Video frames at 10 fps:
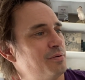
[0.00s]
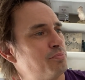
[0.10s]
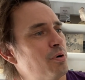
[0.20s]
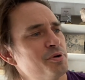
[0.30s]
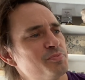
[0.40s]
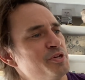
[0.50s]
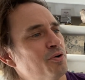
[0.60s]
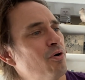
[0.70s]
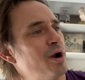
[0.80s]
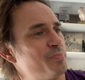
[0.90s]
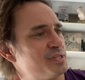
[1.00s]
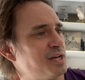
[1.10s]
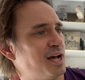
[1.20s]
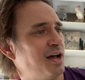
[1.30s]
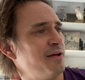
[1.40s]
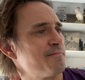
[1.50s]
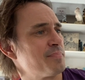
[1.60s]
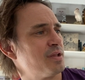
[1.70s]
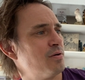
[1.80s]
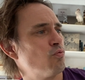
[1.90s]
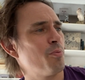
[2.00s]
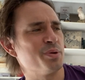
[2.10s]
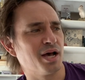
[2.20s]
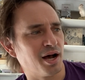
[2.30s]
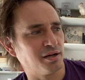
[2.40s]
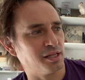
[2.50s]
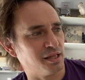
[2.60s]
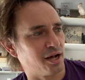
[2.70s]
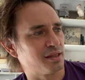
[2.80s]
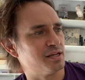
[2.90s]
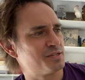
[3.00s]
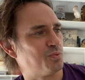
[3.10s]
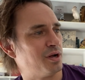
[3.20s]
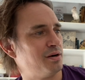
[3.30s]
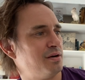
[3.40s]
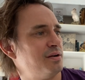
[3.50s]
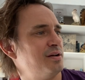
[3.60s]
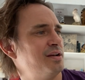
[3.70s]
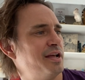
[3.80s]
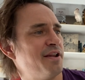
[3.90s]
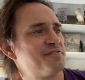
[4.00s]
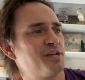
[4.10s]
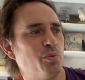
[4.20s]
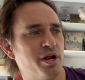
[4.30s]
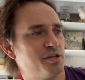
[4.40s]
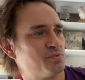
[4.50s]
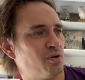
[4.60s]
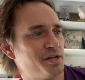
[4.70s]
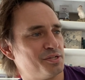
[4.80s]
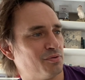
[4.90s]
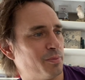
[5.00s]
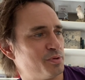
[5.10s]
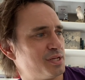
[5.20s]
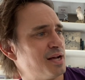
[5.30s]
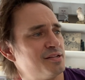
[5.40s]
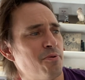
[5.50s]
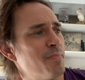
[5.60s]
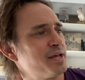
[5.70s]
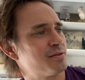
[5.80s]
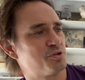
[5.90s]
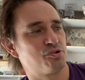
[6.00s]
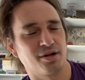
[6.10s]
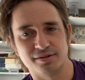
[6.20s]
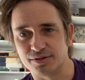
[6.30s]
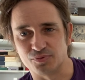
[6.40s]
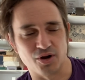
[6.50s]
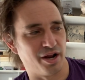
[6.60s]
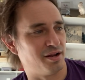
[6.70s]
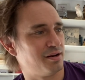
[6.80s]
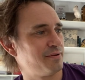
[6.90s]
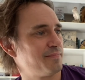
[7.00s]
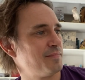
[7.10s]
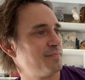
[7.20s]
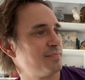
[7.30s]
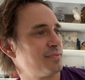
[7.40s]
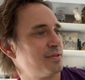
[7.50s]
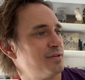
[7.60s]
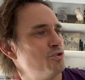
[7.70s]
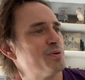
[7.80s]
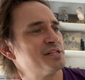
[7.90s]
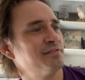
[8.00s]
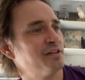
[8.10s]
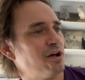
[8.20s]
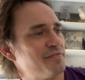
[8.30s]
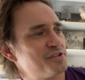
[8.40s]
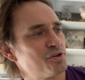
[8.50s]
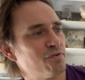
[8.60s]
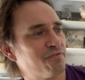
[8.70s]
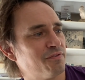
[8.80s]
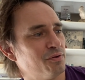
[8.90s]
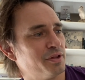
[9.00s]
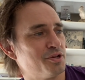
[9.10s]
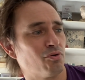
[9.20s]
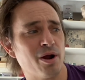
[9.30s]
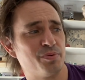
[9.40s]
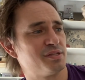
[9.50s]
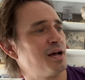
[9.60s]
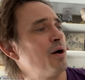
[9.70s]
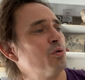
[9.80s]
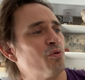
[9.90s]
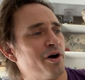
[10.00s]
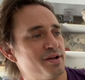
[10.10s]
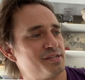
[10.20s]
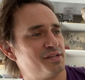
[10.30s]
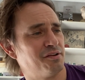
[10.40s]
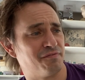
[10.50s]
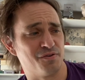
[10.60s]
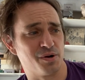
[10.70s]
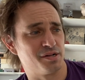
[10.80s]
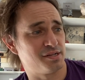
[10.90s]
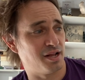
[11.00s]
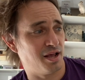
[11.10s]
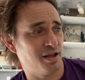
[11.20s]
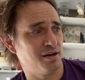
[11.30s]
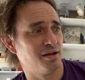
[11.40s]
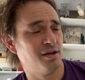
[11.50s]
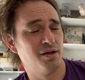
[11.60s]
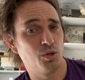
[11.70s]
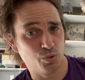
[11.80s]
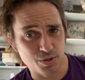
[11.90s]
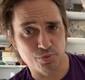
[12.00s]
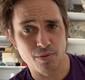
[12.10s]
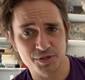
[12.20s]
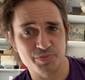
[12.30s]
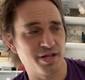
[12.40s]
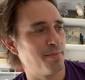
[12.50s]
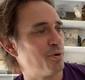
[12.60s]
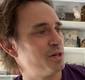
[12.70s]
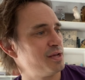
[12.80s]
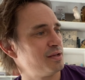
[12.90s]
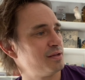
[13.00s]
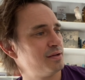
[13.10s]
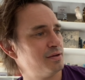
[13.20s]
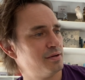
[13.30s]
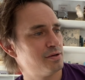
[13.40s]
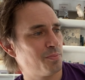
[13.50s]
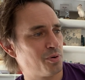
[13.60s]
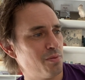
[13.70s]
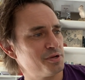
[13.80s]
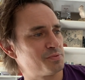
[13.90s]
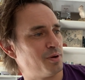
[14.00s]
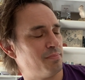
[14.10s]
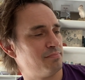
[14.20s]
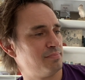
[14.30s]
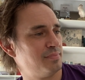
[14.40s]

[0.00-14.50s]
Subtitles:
Promise me your epitaph won't be ugly like this one. And if someone else writes your epitaph, don't make them struggle to write it. You must live a life so full that your epitaph will write itself, you understand? Will you promise me that, Molly? I promise, Mum.